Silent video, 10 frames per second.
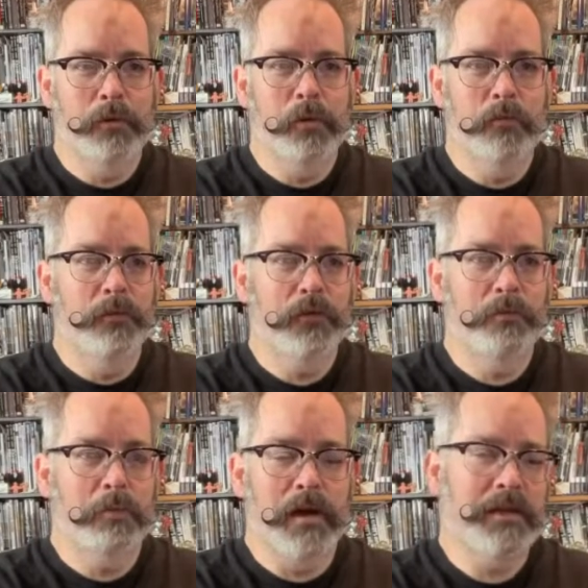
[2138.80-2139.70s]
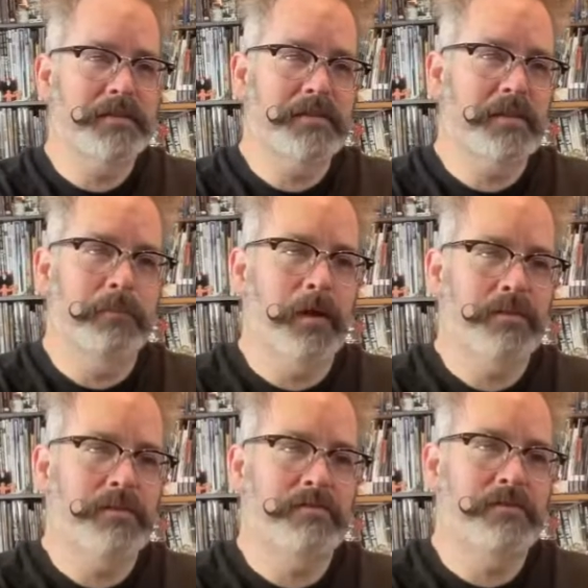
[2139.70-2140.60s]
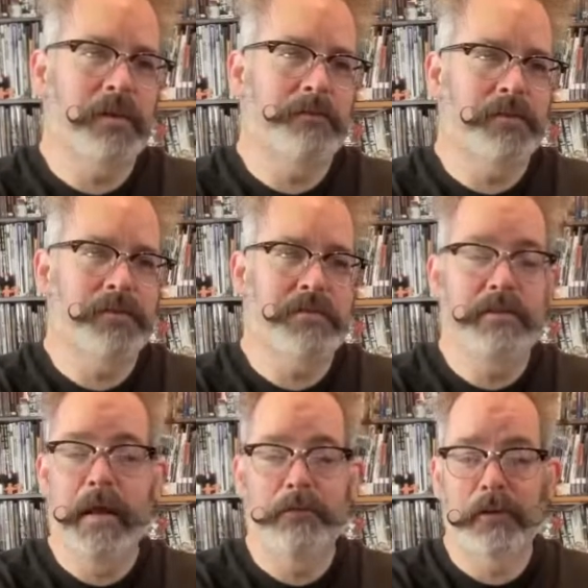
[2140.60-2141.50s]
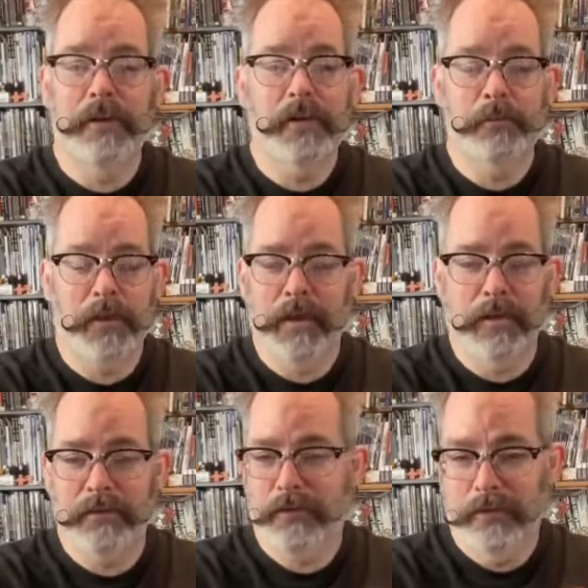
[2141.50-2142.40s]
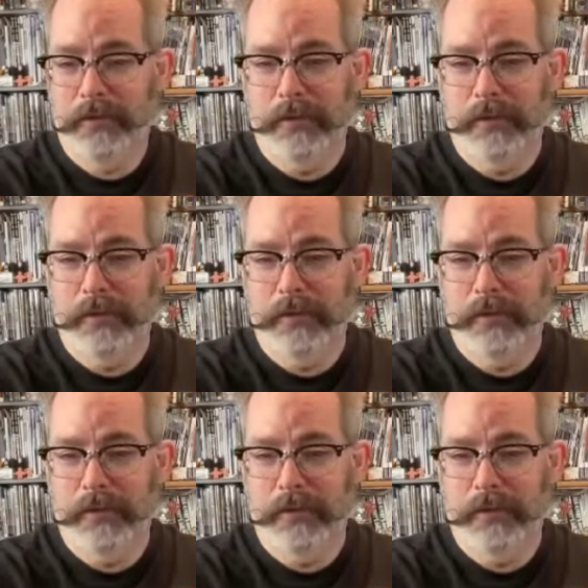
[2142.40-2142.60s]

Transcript: move there's boxes and boxes of stuff that just never get unpacked.